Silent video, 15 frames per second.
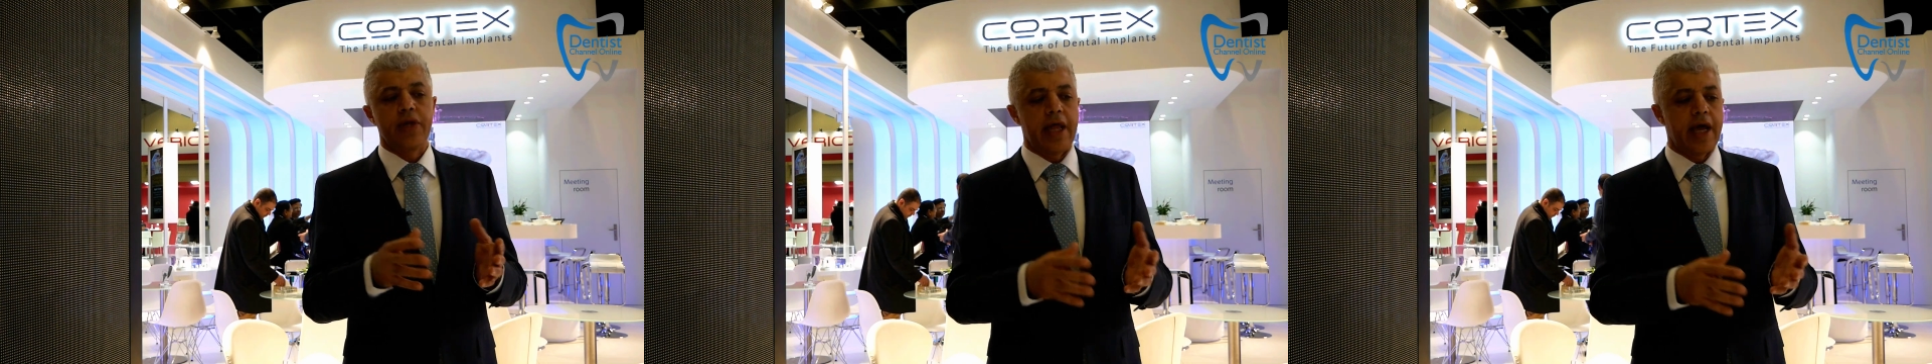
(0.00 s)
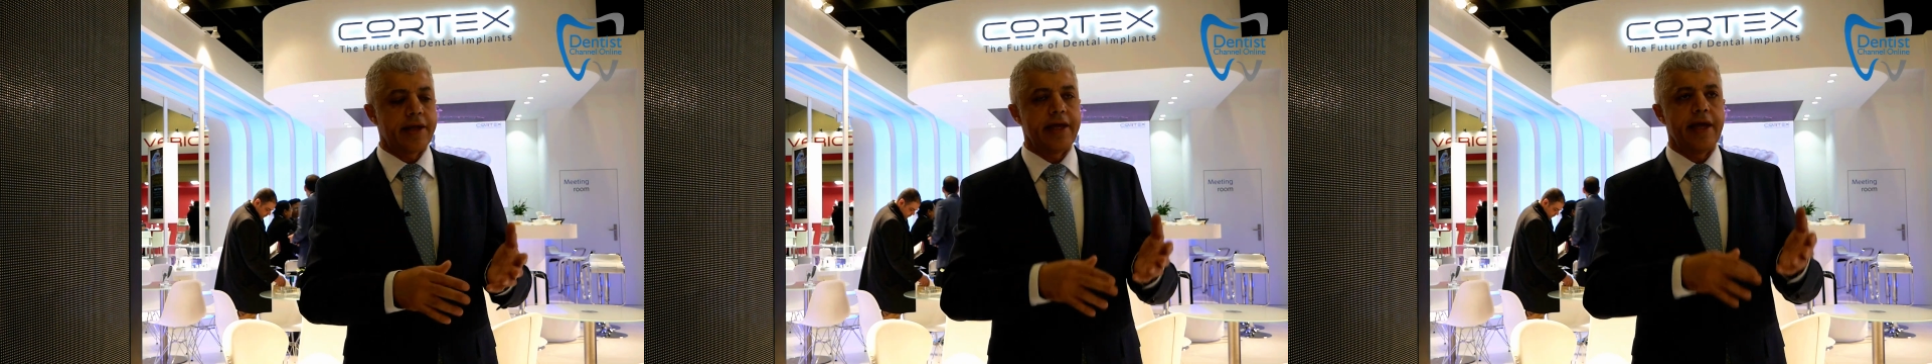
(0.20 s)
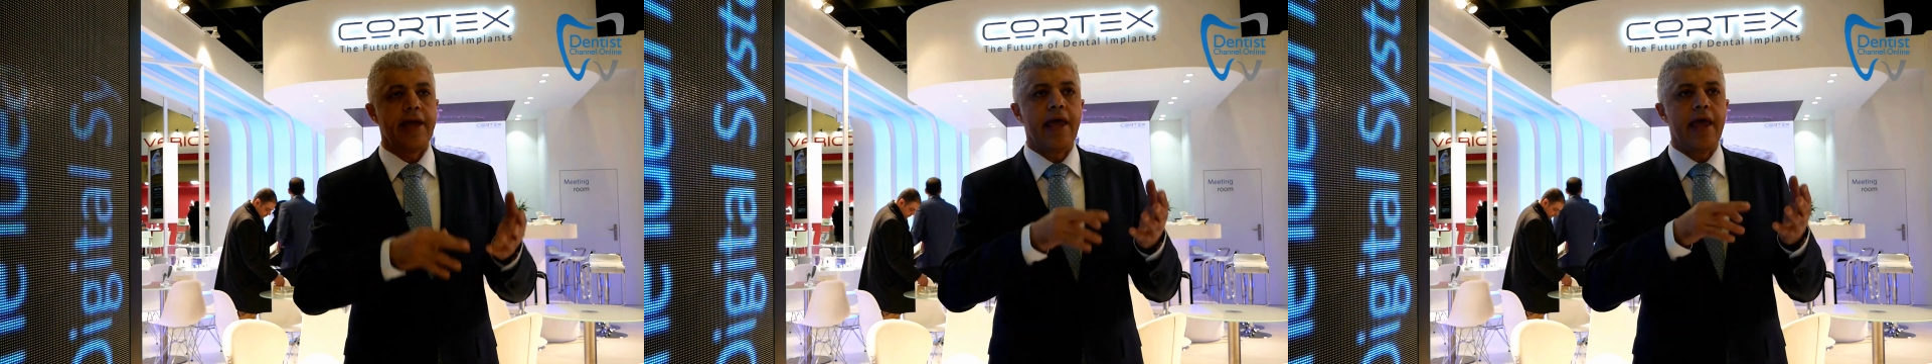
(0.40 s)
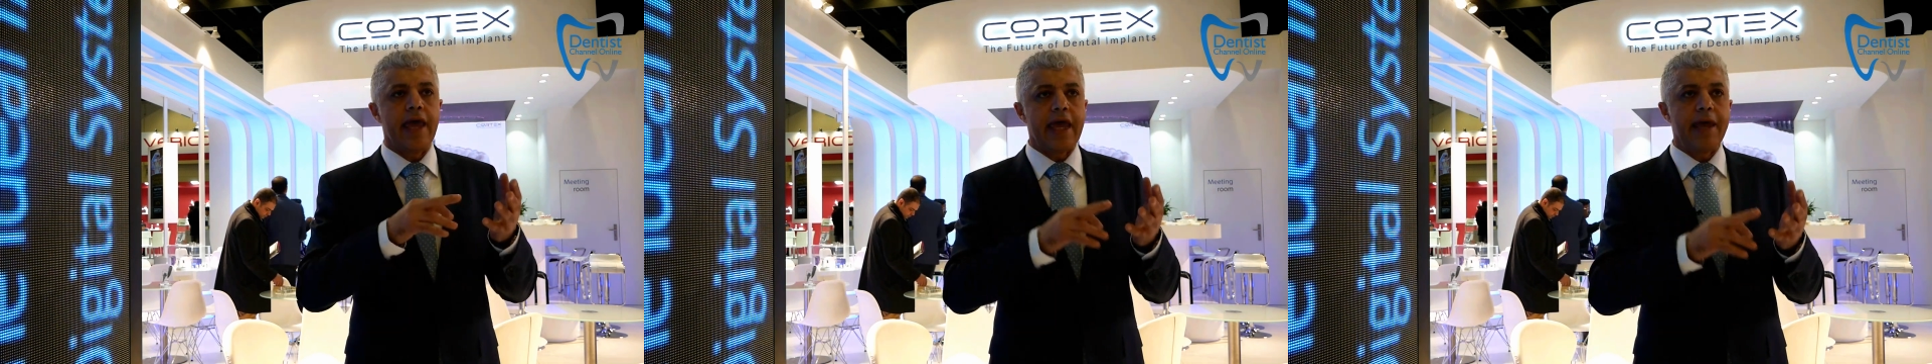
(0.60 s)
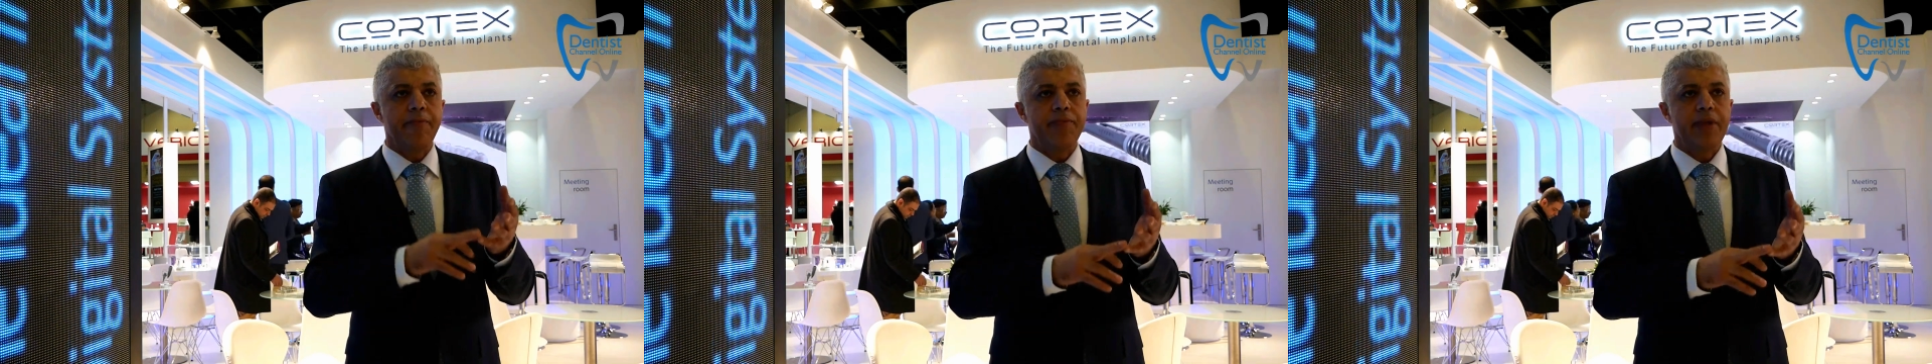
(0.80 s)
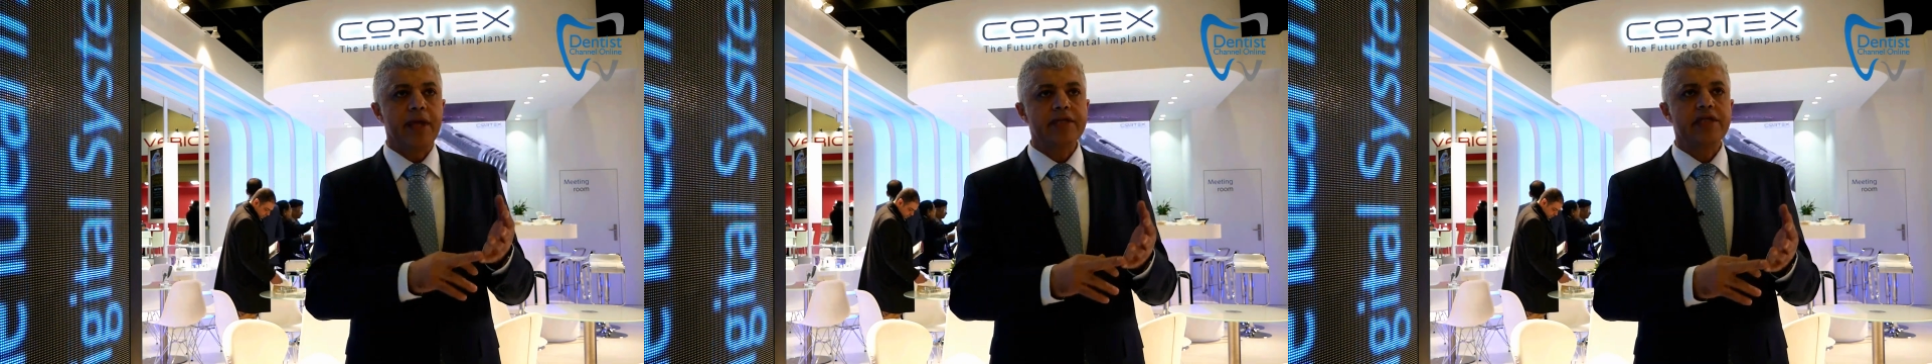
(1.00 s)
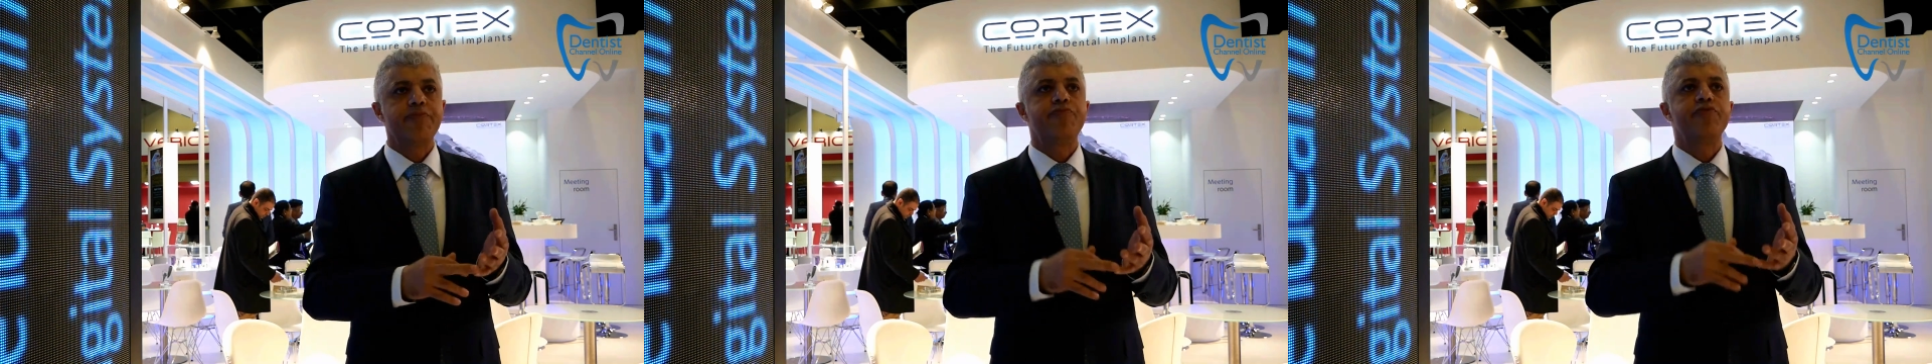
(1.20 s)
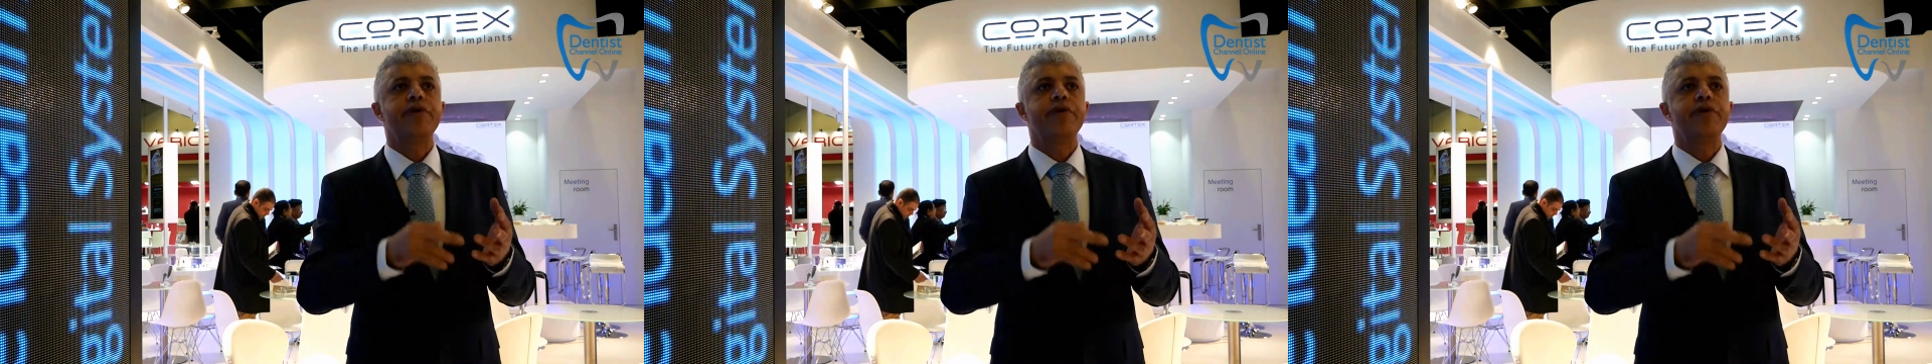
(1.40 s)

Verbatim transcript: like the implants,